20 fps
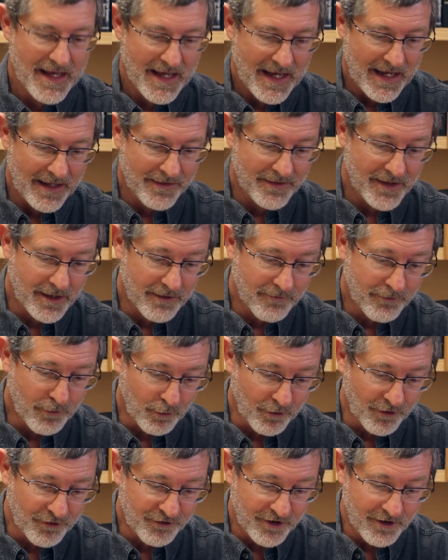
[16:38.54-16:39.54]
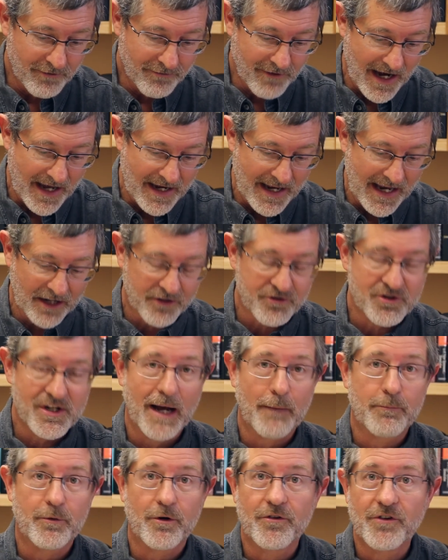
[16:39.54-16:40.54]
And then, of course, you've got Acts
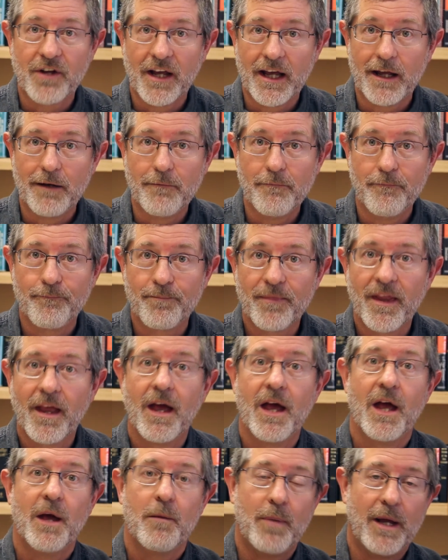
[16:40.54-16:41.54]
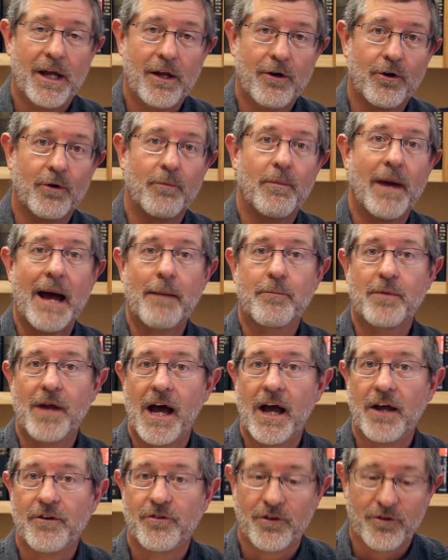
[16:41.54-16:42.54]
chapter 10. Peter
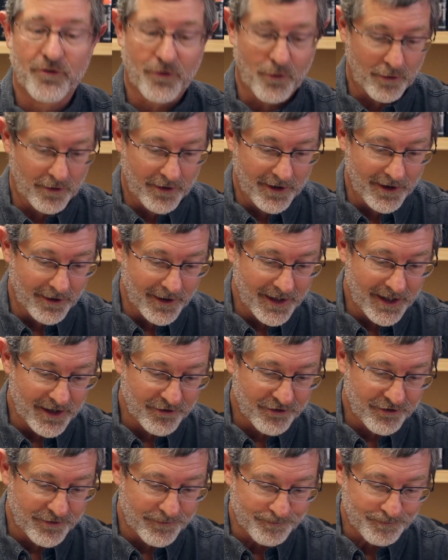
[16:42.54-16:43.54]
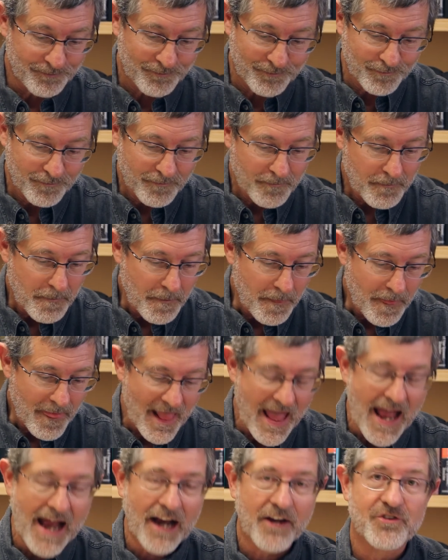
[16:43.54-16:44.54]
baptizes Cornelius.
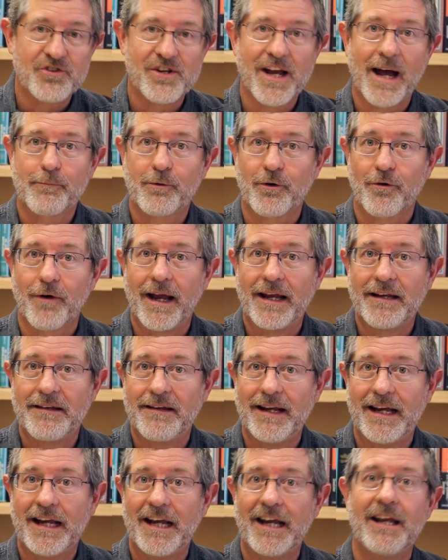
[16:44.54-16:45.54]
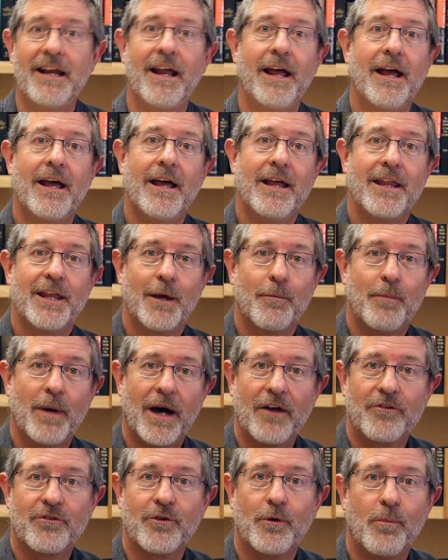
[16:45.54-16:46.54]
Acts chapter 18, the
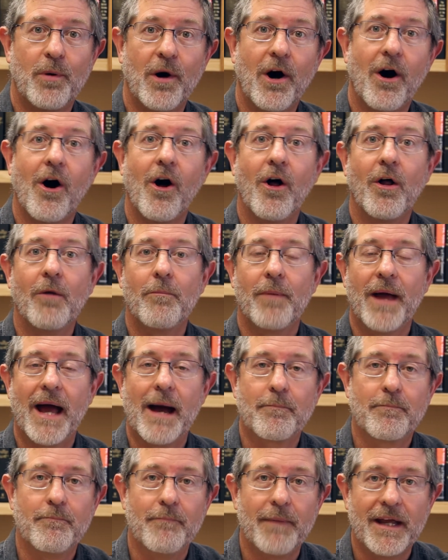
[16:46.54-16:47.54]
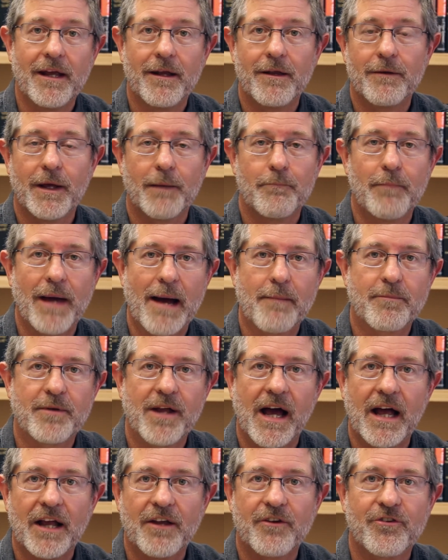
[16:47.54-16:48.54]
Apostle Paul
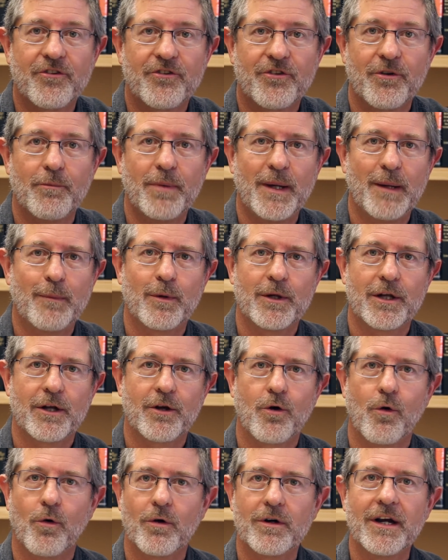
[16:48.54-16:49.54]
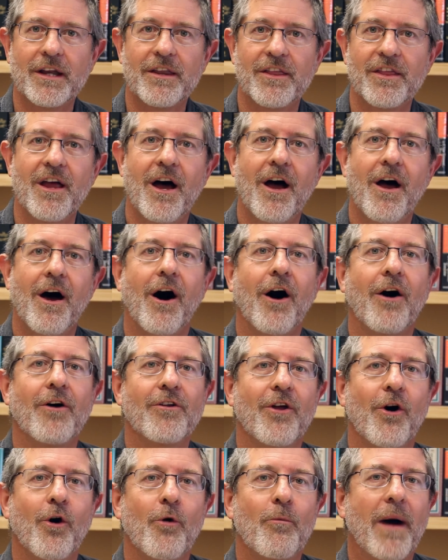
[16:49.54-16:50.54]
baptized some people in Corinth,
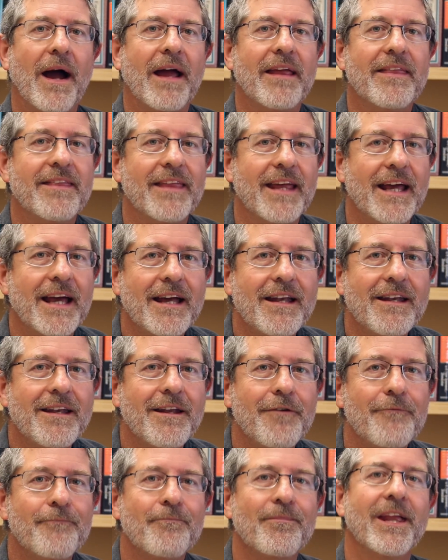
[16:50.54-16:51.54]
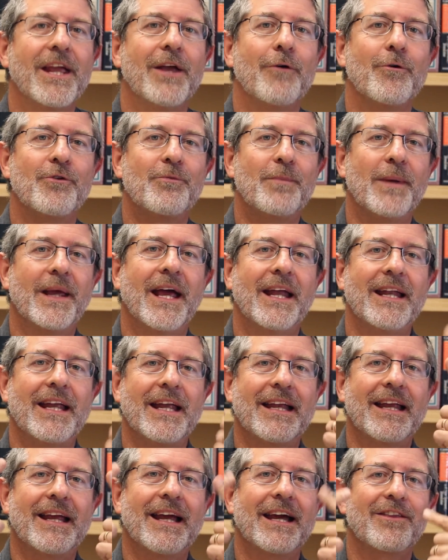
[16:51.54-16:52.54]
although by then he was
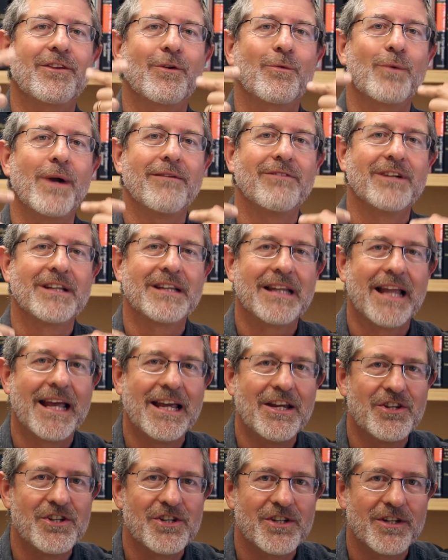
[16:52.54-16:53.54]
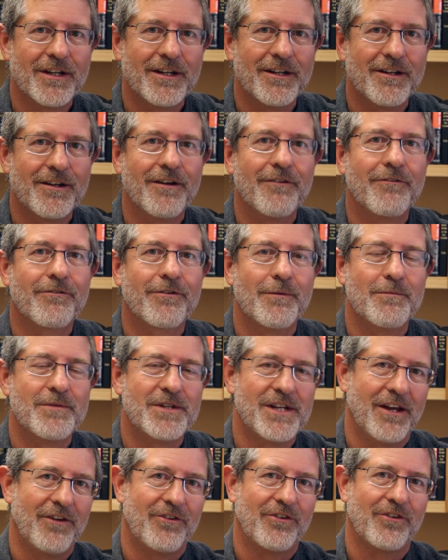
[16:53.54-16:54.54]
beginning to get the revelation from
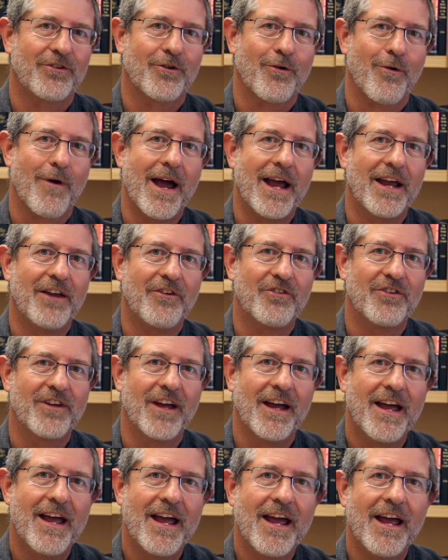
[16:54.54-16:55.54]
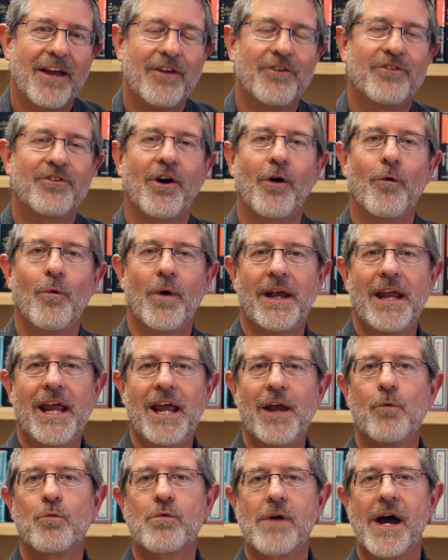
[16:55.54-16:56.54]
Jesus Christ. And so when
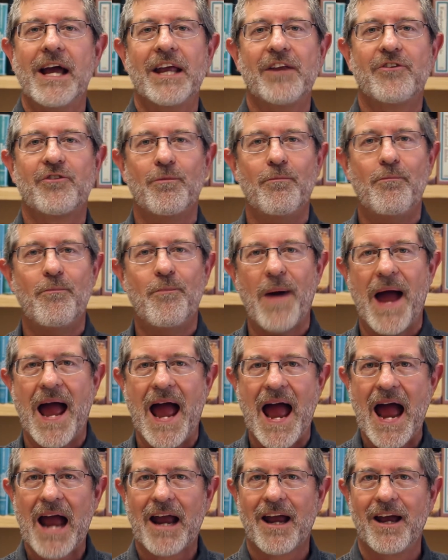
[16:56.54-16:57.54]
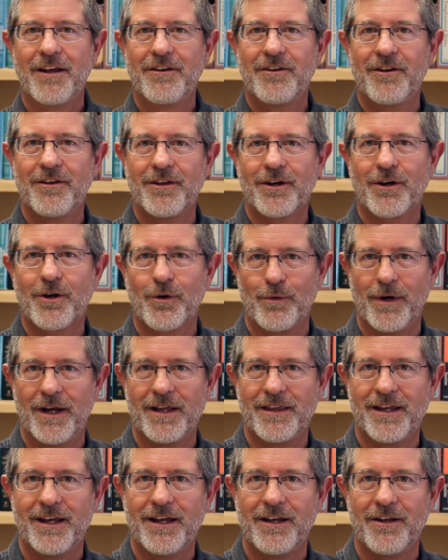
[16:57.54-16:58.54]
he writes back to the
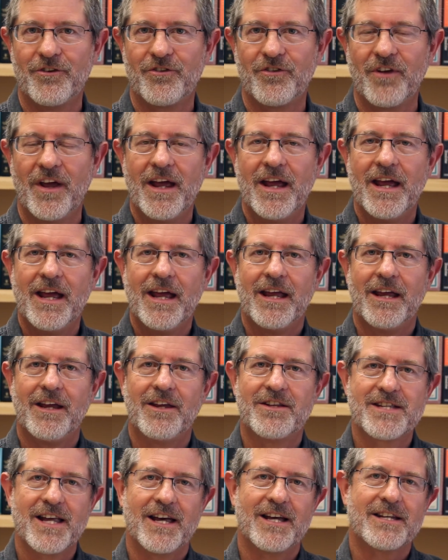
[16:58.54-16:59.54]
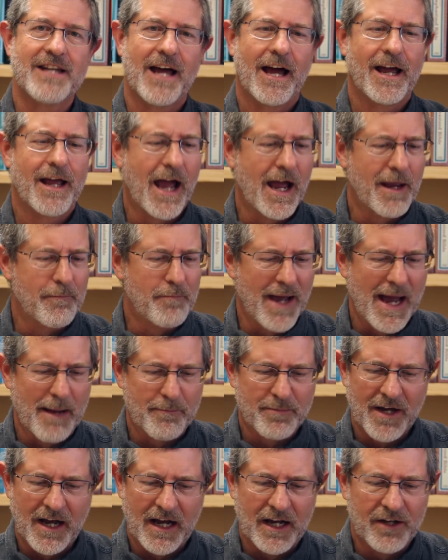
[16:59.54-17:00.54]
Corinthians, he says, I
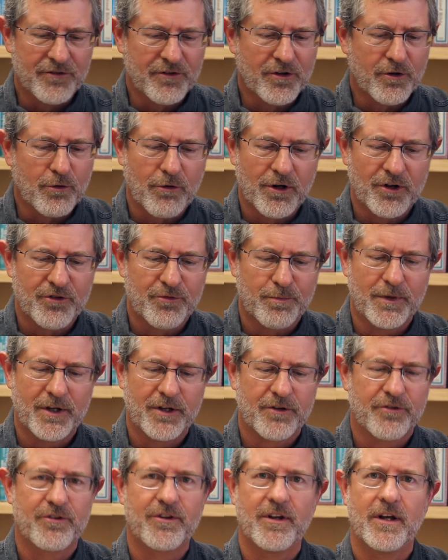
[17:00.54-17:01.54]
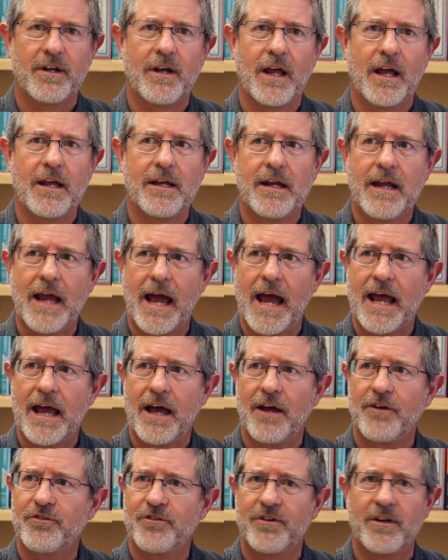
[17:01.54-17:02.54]
baptized Crispus and
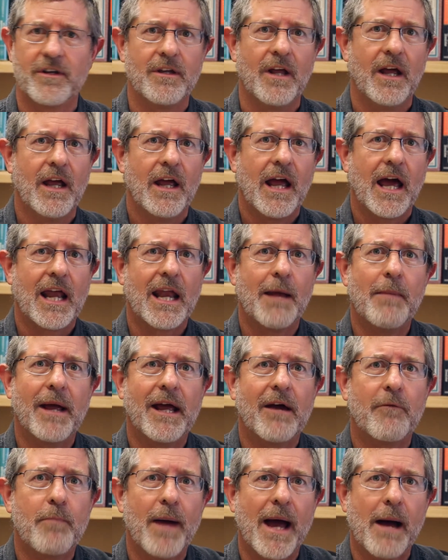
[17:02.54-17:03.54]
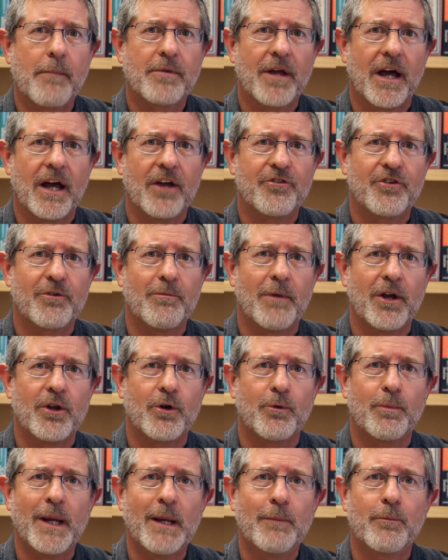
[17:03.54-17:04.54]
Gaius, and I may have baptized some
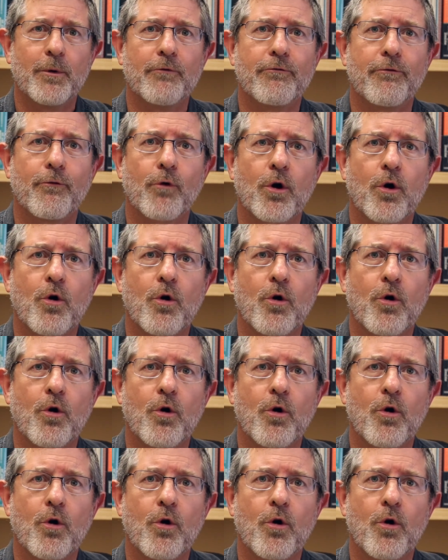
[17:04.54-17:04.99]
other people, for